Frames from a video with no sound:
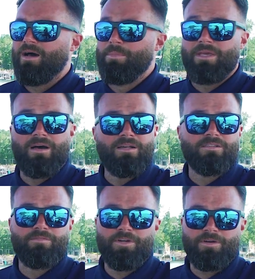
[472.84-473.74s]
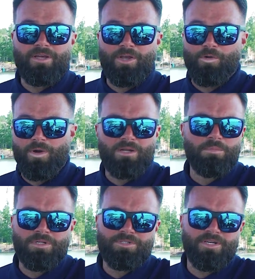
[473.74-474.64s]
because of their
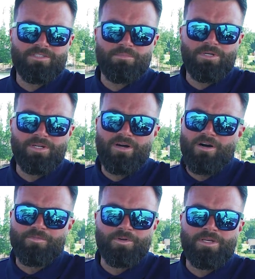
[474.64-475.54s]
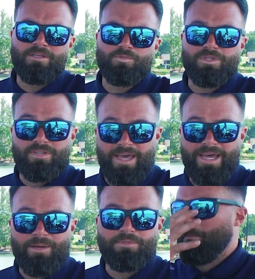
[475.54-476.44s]
incredible adjustability offerings with
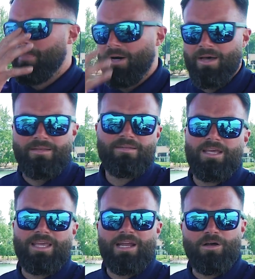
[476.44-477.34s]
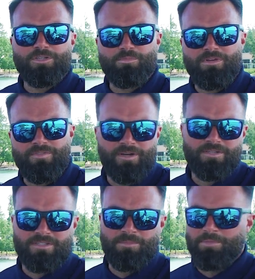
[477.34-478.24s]
tabs, but it can also be very
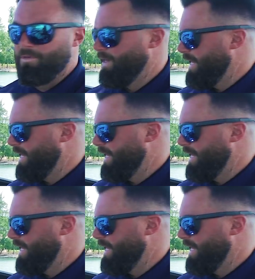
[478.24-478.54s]
simple.